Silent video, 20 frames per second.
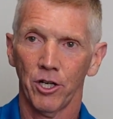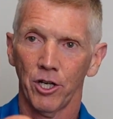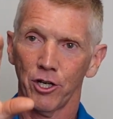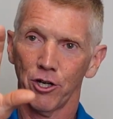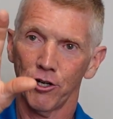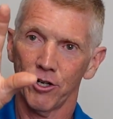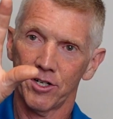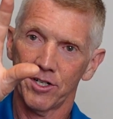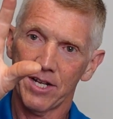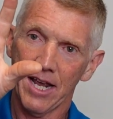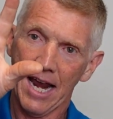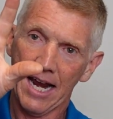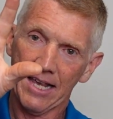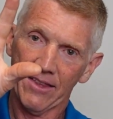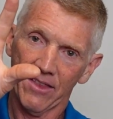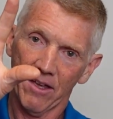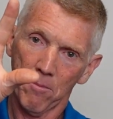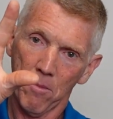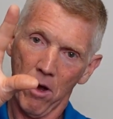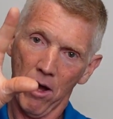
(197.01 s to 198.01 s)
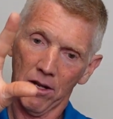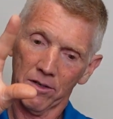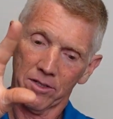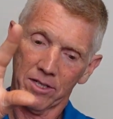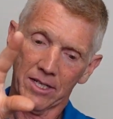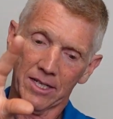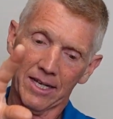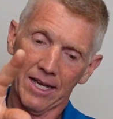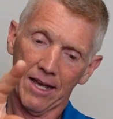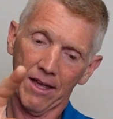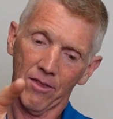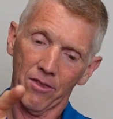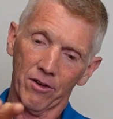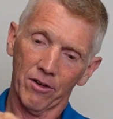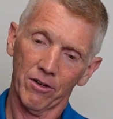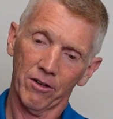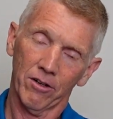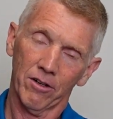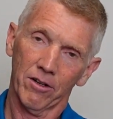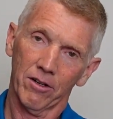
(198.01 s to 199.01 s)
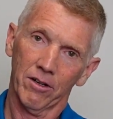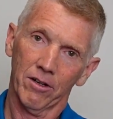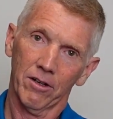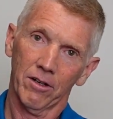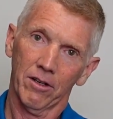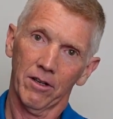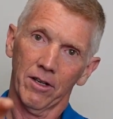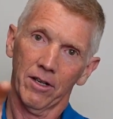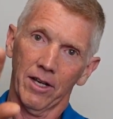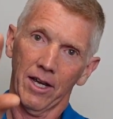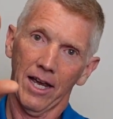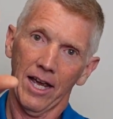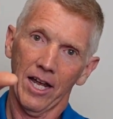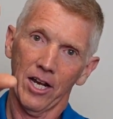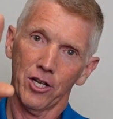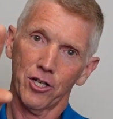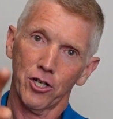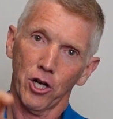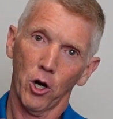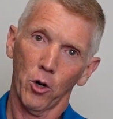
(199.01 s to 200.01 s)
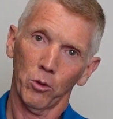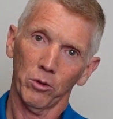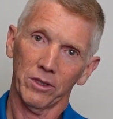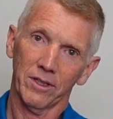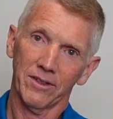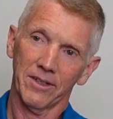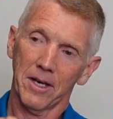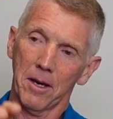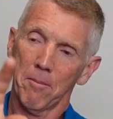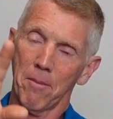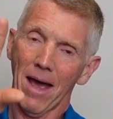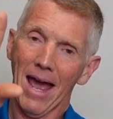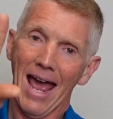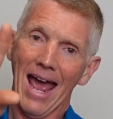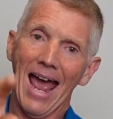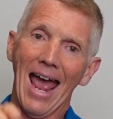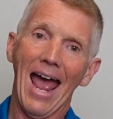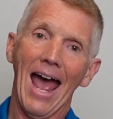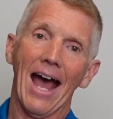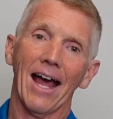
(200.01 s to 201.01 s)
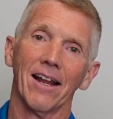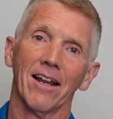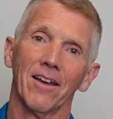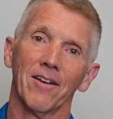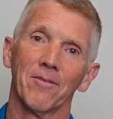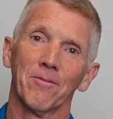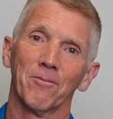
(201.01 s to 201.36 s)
You're taking them all together and totaling them. Add.